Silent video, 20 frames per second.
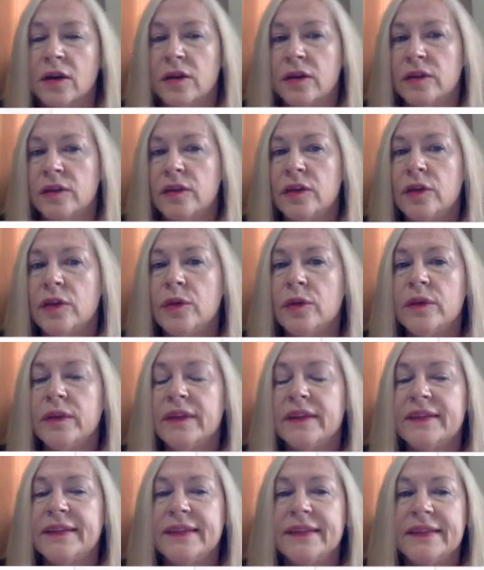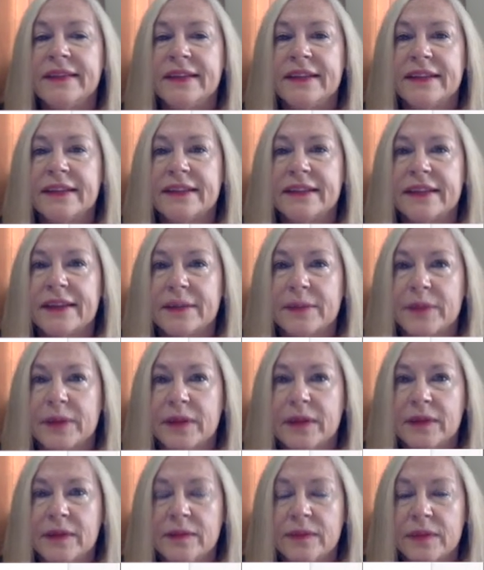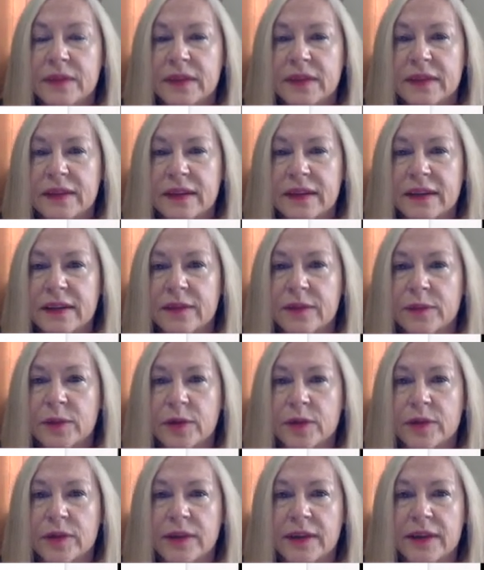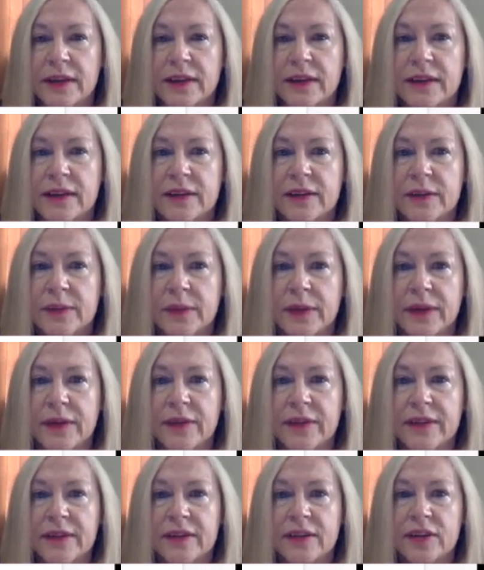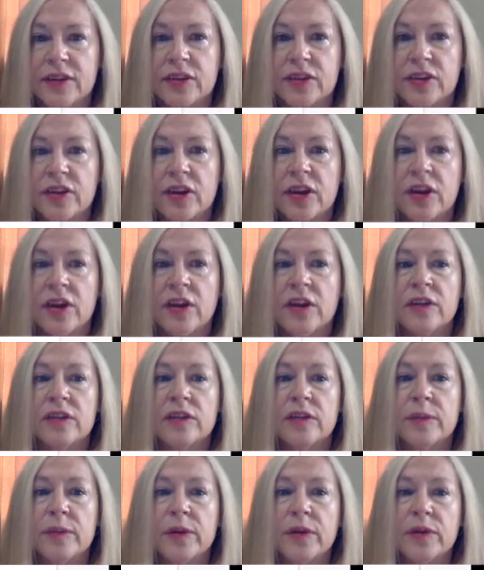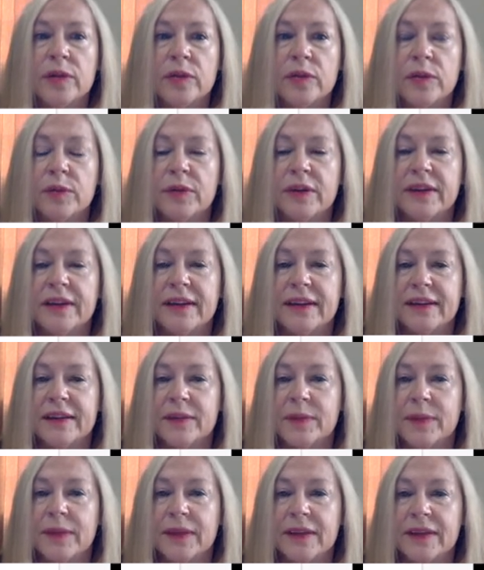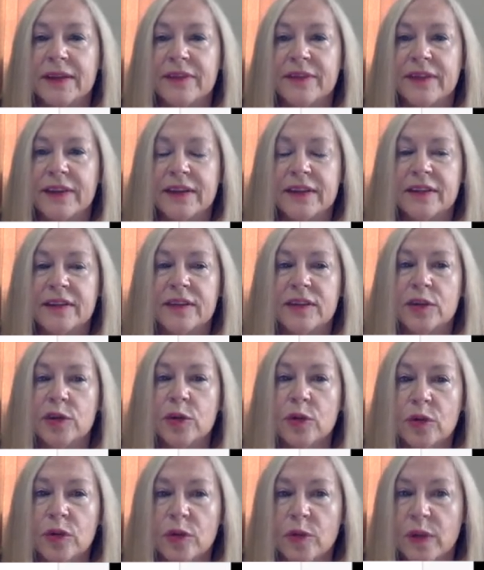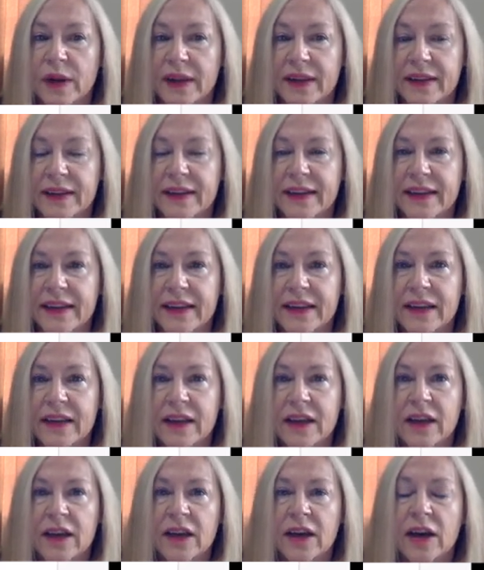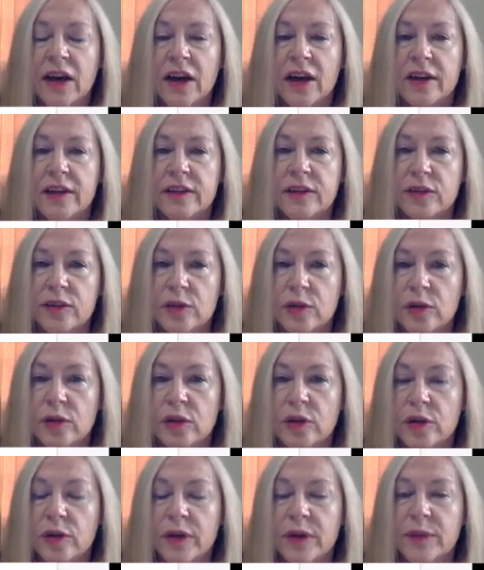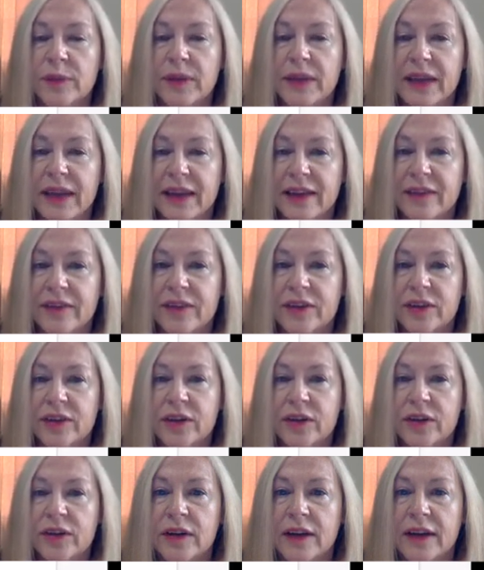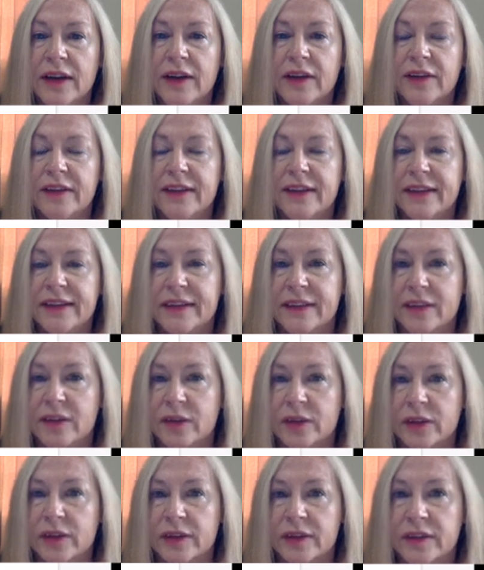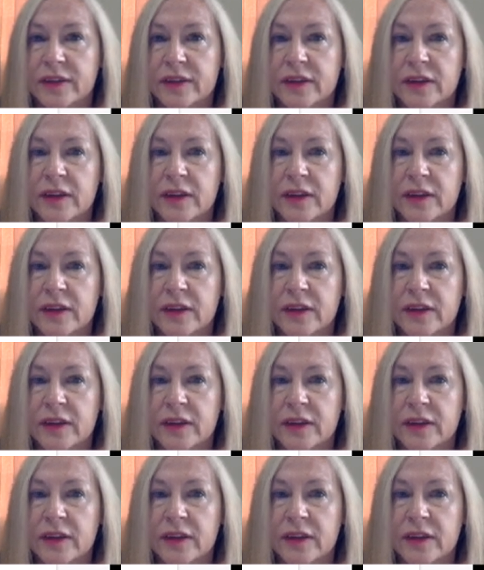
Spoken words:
So this is an example. This is kind of more related to my research. Suppose we want to estimate the effect of school quality on school-going behavior and on test scores.